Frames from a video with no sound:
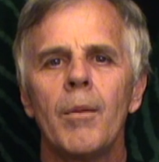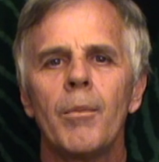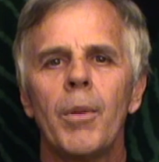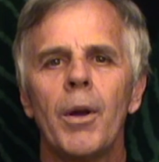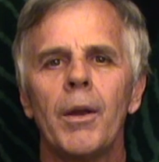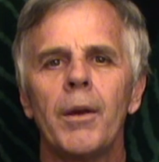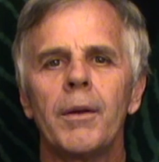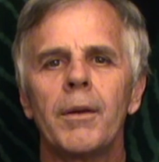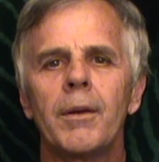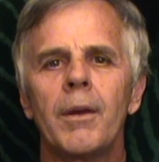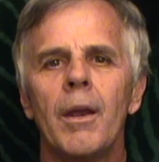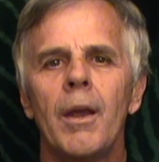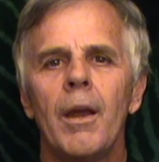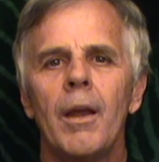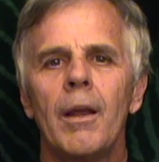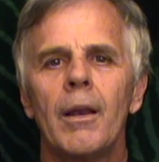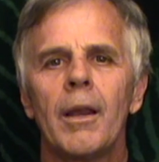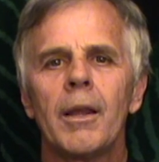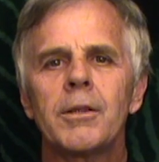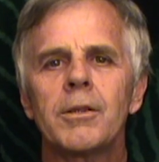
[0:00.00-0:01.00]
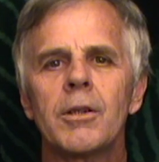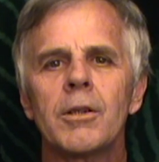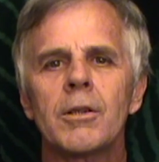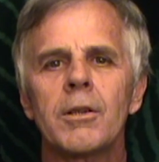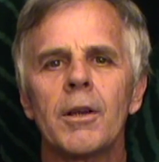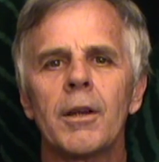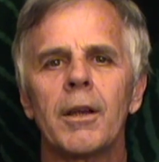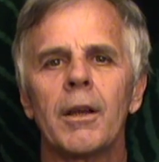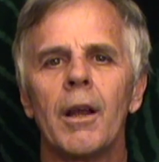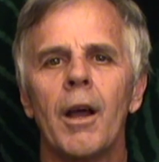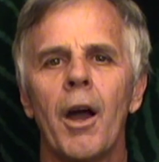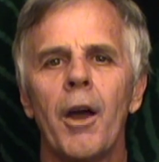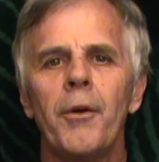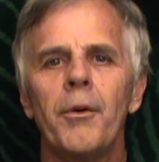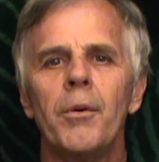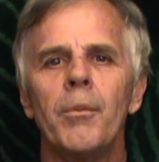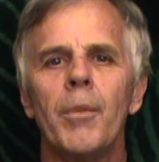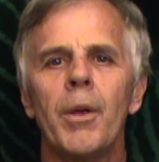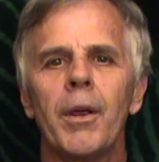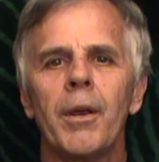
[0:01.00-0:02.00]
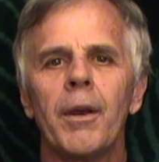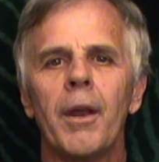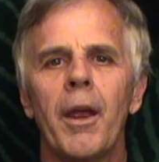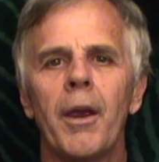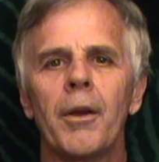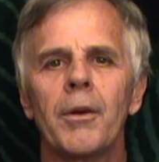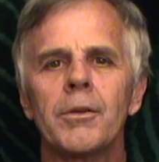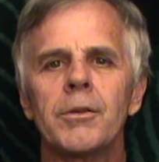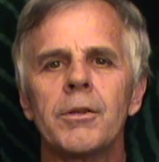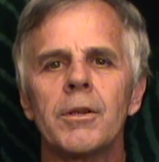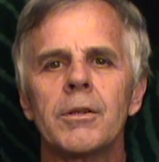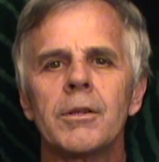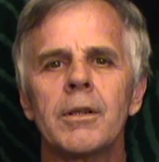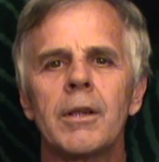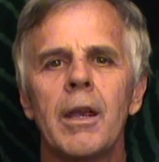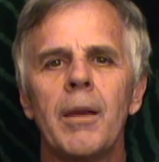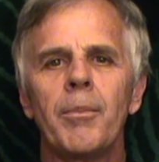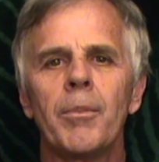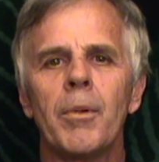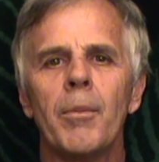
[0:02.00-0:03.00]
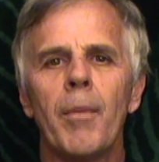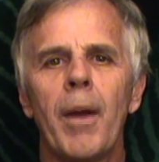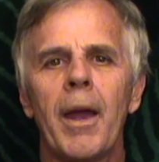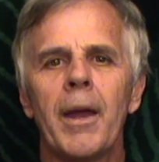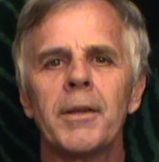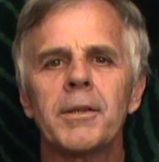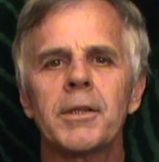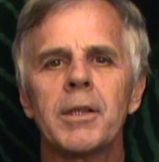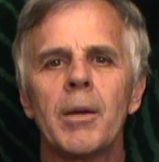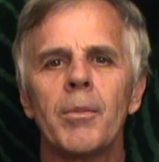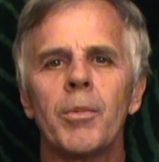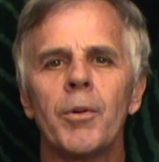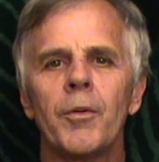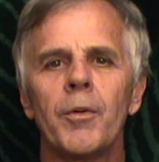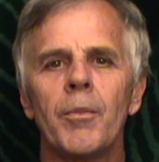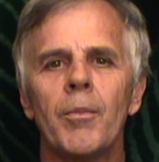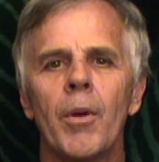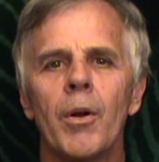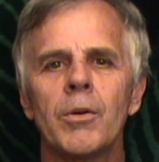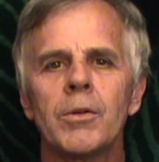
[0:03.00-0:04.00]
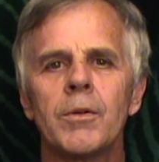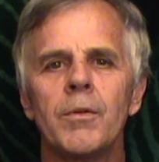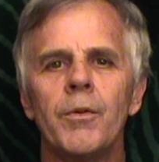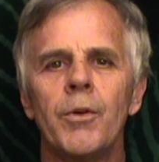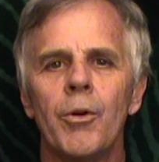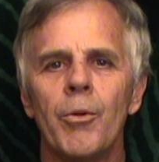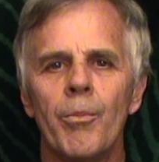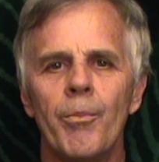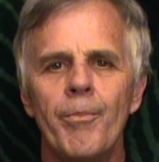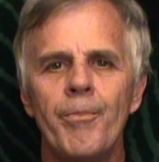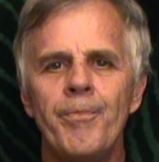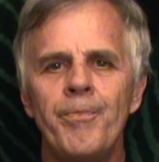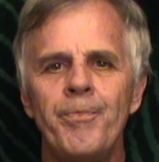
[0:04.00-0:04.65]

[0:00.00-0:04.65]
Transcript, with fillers: But let's just look at 100 million acres just to keep the math simple for most of you.